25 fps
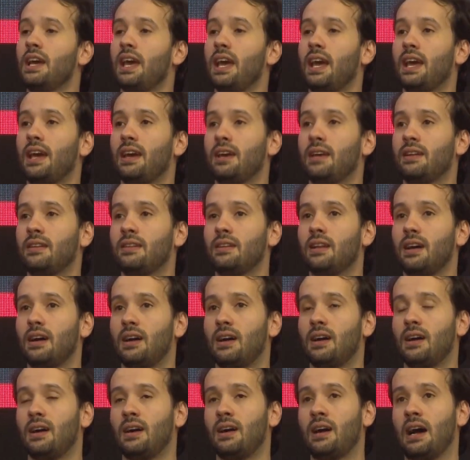and
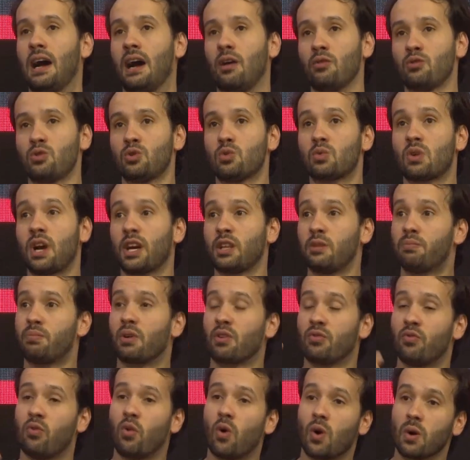how to write
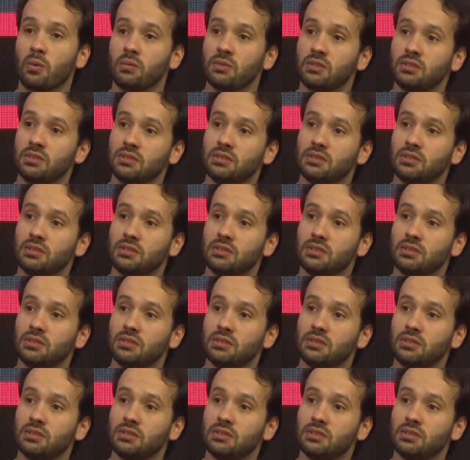performance